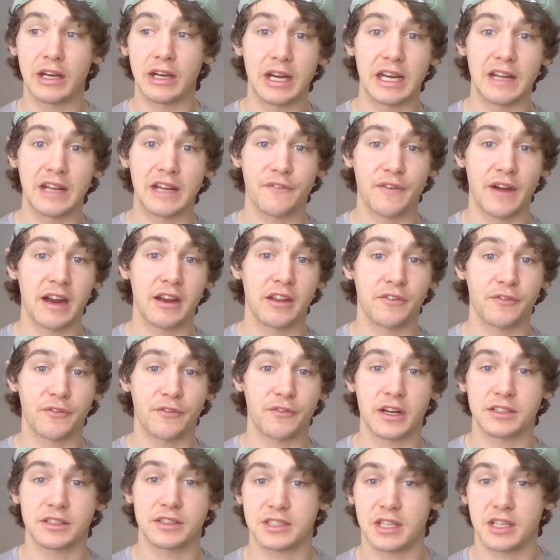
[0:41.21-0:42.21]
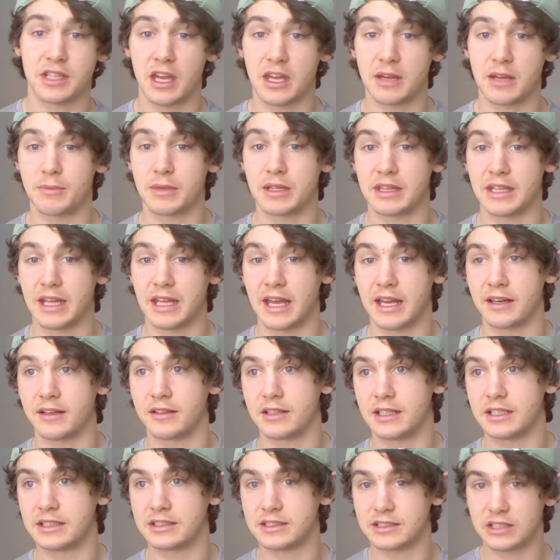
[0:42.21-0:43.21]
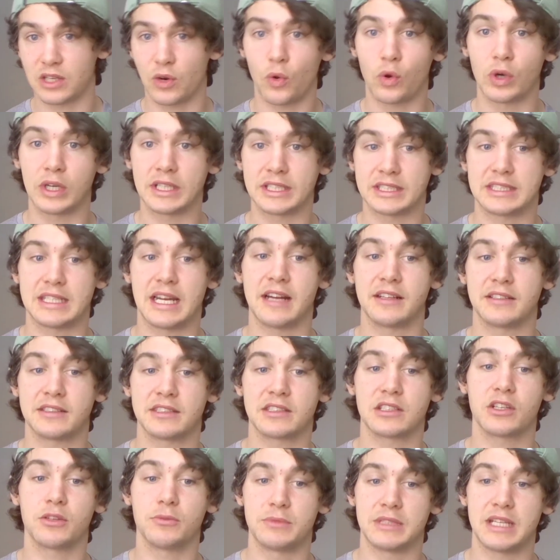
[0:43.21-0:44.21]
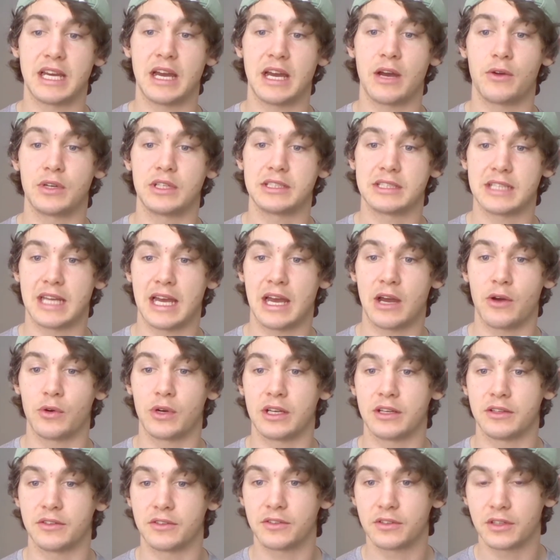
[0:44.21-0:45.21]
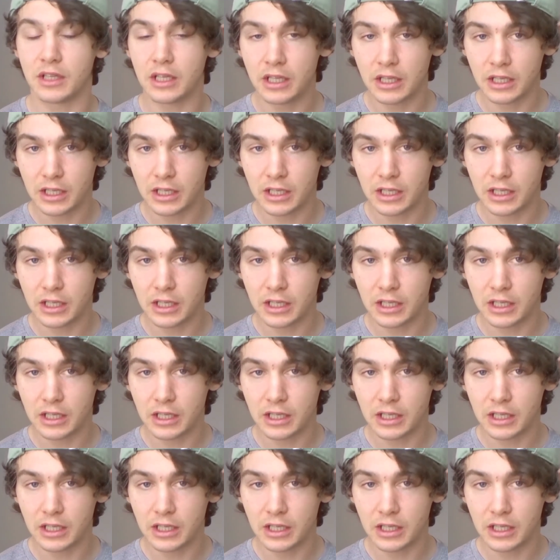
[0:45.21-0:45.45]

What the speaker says: really far the first time, and then it slowly starts to come down, and